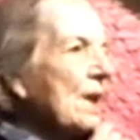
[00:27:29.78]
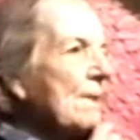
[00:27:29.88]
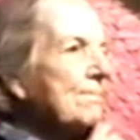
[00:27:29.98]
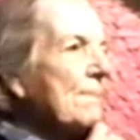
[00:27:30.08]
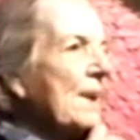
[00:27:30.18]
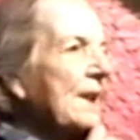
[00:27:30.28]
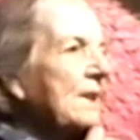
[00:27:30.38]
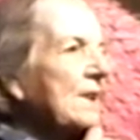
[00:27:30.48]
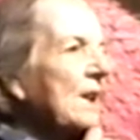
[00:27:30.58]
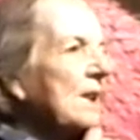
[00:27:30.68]
time back
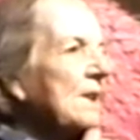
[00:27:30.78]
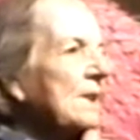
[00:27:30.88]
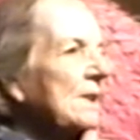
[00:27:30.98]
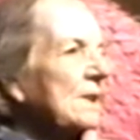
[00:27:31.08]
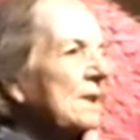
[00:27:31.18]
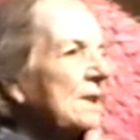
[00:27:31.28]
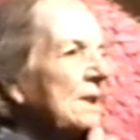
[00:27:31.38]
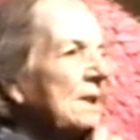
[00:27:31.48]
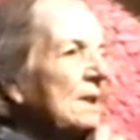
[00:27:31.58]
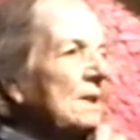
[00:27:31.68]
then
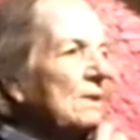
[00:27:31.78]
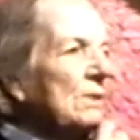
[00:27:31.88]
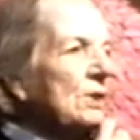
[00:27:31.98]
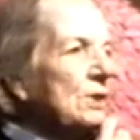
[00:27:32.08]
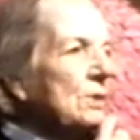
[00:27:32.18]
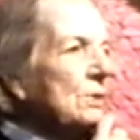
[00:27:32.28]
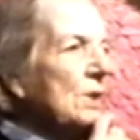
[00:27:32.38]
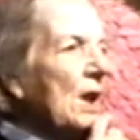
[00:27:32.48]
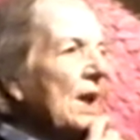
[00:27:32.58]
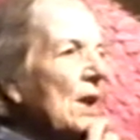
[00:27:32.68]
than we do
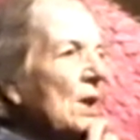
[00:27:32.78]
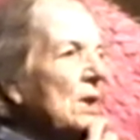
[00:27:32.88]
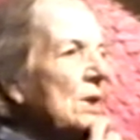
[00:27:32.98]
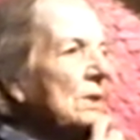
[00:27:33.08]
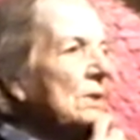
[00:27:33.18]
now.